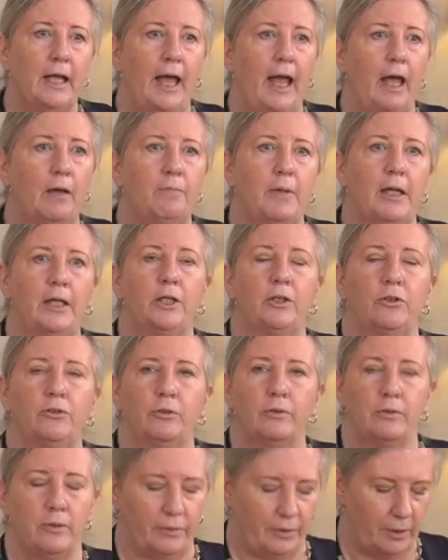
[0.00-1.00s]
and making
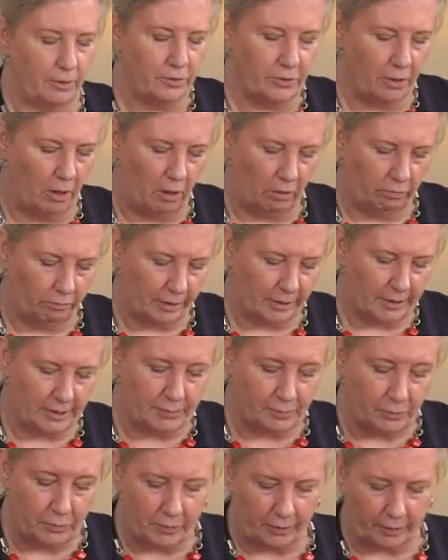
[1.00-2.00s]
sure that those all run
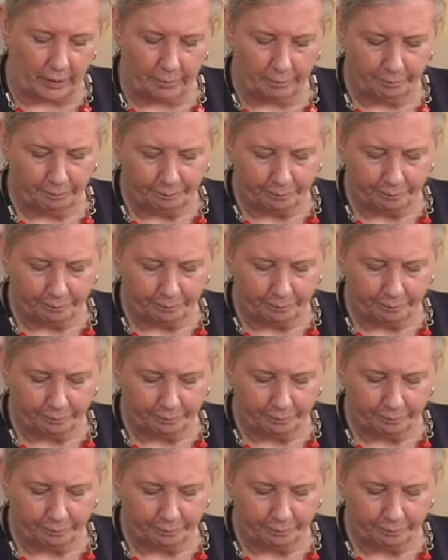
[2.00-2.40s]
smoothly.